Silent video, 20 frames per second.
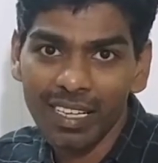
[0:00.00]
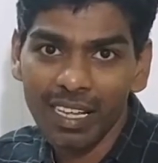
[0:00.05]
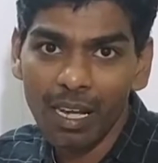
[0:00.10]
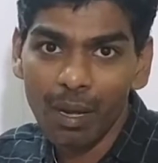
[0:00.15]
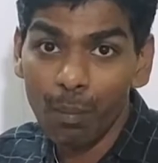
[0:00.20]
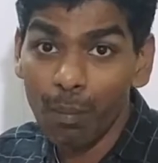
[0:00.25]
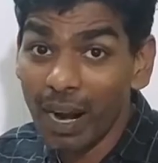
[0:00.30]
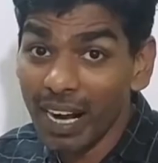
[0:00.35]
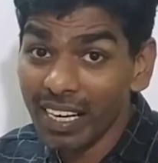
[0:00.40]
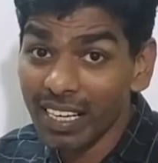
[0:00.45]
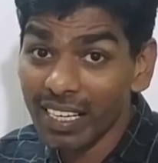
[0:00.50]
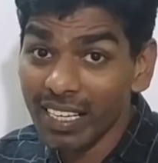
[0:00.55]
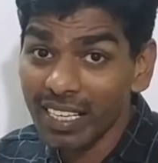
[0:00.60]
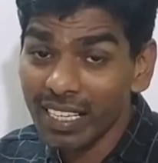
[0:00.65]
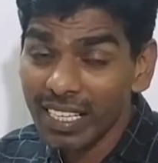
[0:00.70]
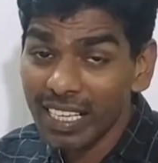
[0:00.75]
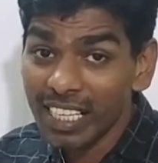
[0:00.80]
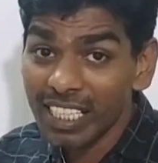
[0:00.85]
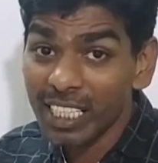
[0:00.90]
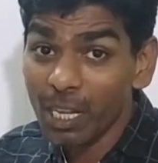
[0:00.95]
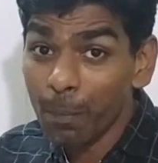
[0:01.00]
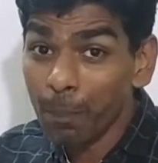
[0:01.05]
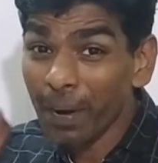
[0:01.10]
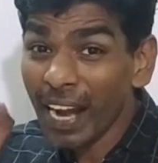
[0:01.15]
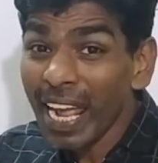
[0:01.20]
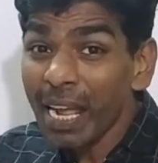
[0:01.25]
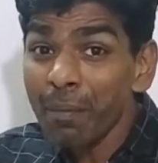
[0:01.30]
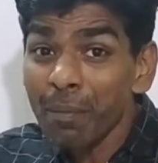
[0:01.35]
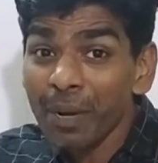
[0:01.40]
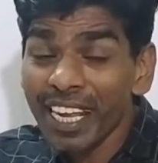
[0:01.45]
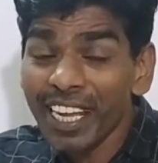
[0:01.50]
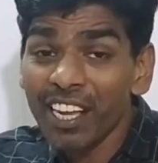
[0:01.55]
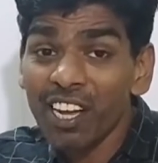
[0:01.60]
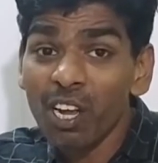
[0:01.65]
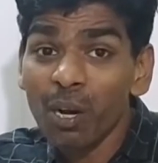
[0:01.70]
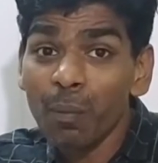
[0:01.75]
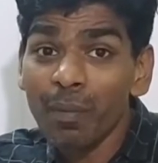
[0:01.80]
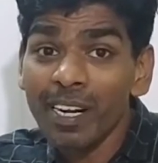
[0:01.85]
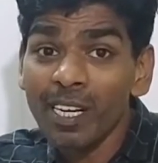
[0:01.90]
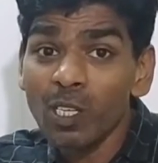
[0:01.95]
But the prime
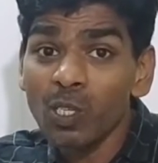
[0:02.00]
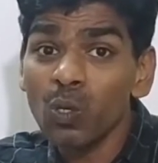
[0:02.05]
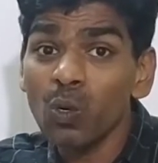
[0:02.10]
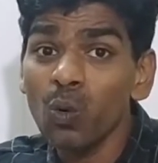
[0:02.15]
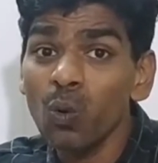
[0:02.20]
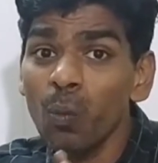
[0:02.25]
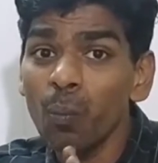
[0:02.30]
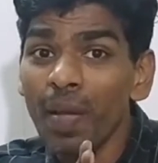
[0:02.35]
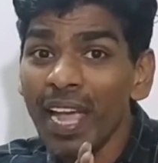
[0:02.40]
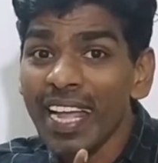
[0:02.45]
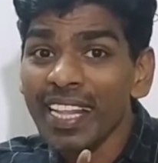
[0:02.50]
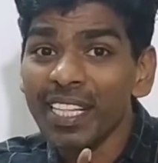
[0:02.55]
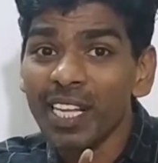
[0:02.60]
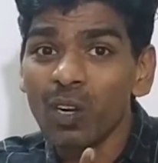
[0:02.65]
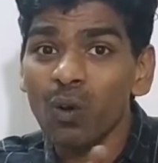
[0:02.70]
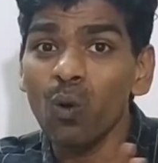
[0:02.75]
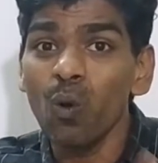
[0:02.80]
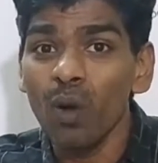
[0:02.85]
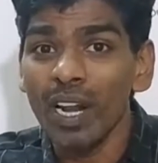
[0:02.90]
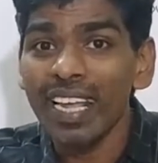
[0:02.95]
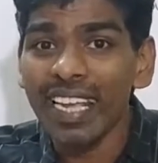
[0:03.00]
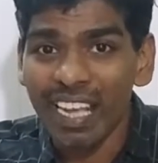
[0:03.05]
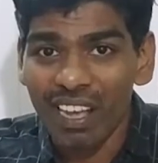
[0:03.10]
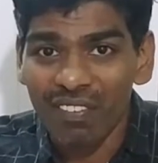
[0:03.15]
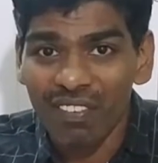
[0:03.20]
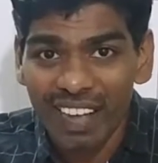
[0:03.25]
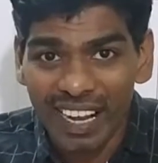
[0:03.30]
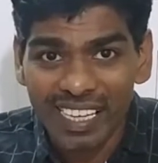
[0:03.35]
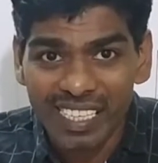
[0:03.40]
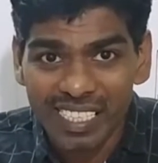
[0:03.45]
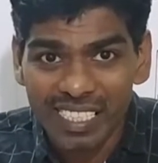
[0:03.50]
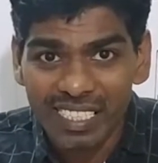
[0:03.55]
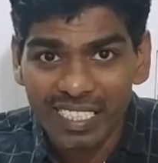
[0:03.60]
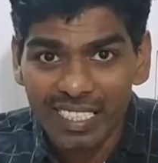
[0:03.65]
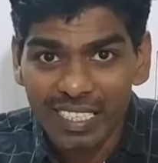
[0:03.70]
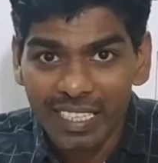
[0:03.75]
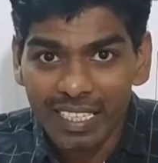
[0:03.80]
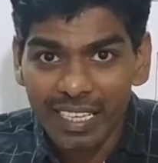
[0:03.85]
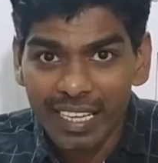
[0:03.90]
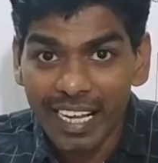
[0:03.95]
requirement to make the cooling effect
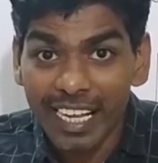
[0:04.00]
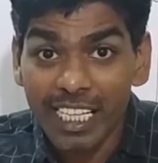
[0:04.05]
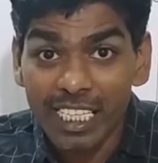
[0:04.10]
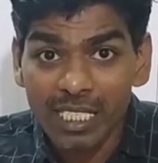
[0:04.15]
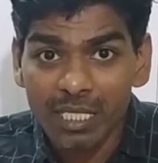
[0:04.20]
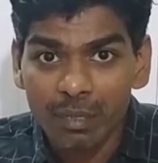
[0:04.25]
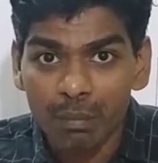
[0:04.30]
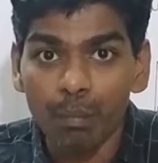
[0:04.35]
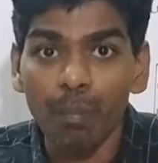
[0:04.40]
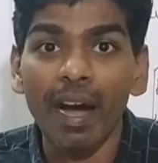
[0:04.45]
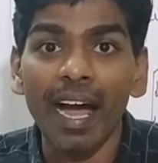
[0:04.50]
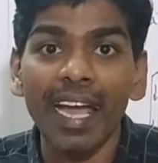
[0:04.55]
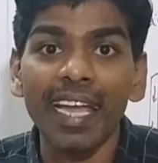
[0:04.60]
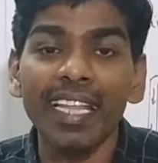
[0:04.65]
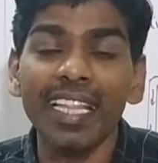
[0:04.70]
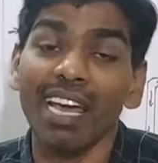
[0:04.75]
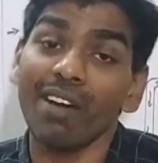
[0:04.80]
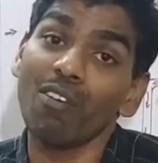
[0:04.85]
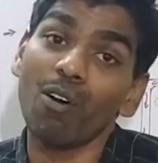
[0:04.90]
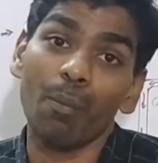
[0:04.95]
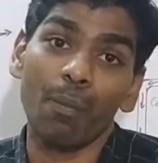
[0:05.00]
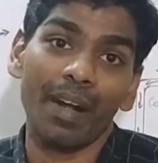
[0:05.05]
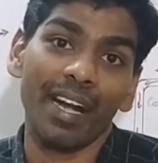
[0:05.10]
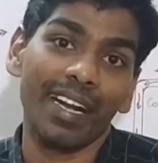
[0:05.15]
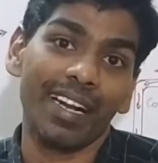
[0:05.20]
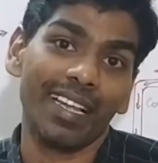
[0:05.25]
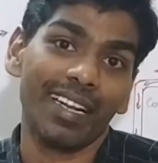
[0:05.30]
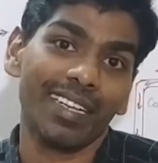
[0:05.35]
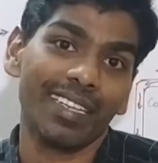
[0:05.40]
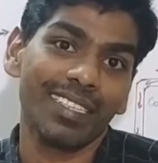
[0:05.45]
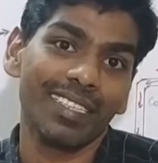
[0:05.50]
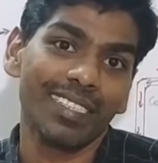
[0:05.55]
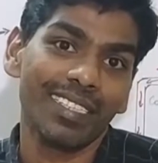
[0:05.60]
is by the evaporator.